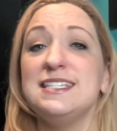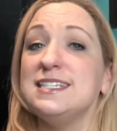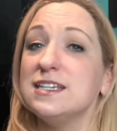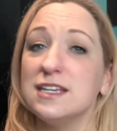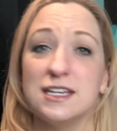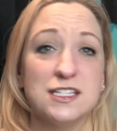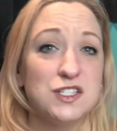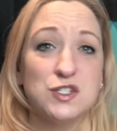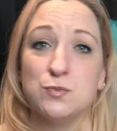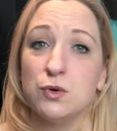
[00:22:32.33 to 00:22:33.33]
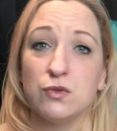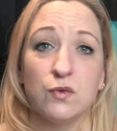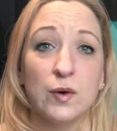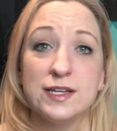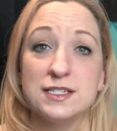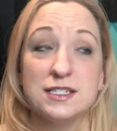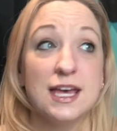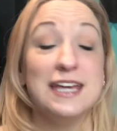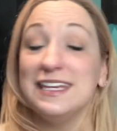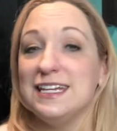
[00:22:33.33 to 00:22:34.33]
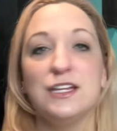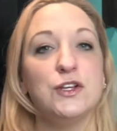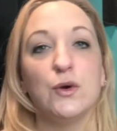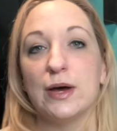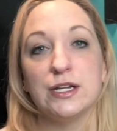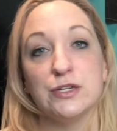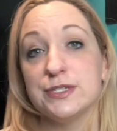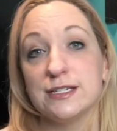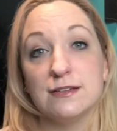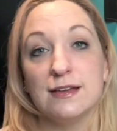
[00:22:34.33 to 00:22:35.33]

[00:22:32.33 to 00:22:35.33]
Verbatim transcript: silkiest smooth voice. You need to know how to use it.